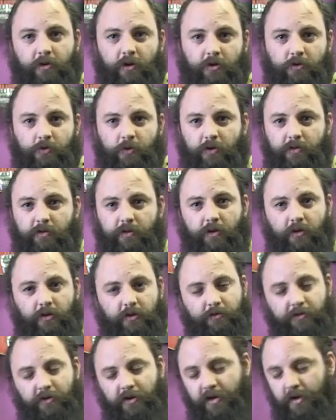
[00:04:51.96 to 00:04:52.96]
o'clock, 12
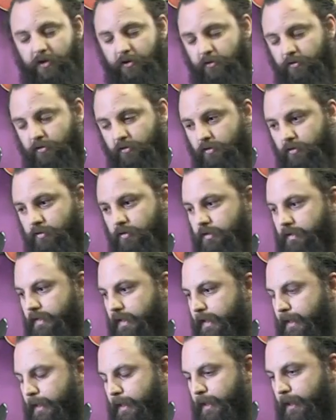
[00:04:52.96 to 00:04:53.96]
o'clock, very neutral.
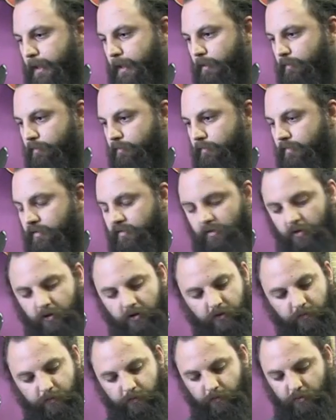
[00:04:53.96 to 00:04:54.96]

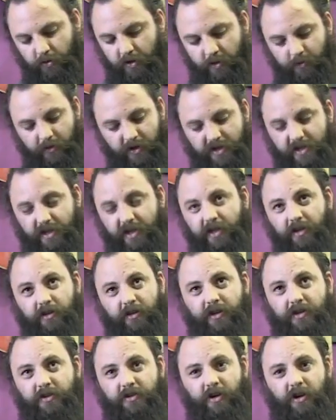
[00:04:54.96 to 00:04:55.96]
So pretty much getting the
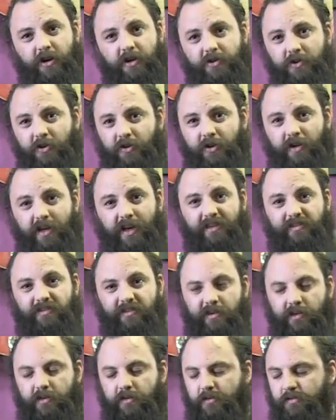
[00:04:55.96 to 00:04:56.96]
guitar tone as
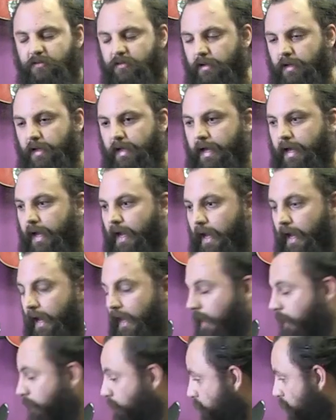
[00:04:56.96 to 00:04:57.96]
it is.
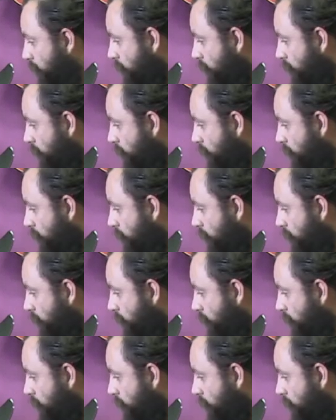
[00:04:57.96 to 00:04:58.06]
And I've